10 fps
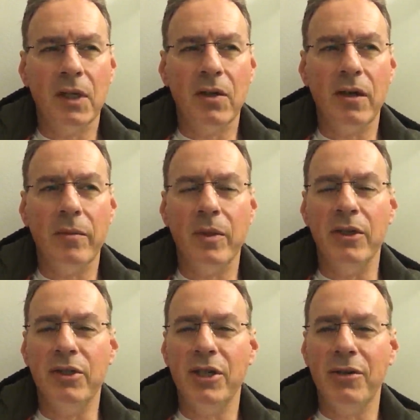Here I am
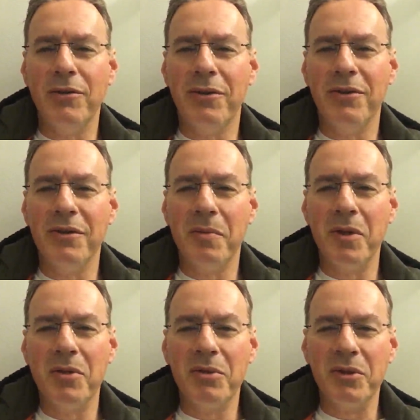on a channel called The
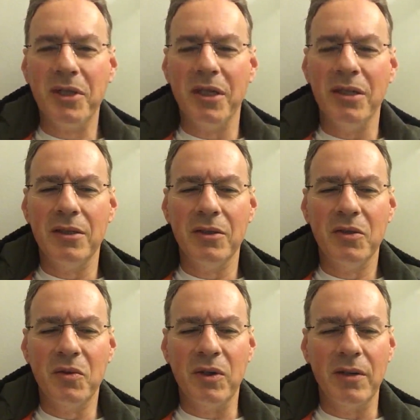Spiritual
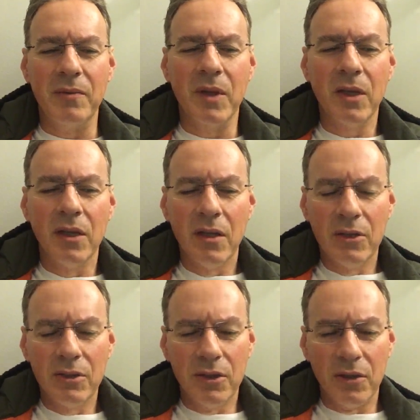Scientist, right?
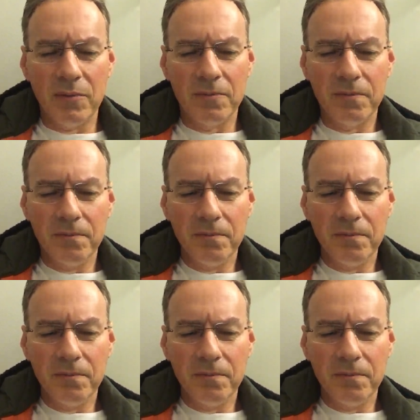So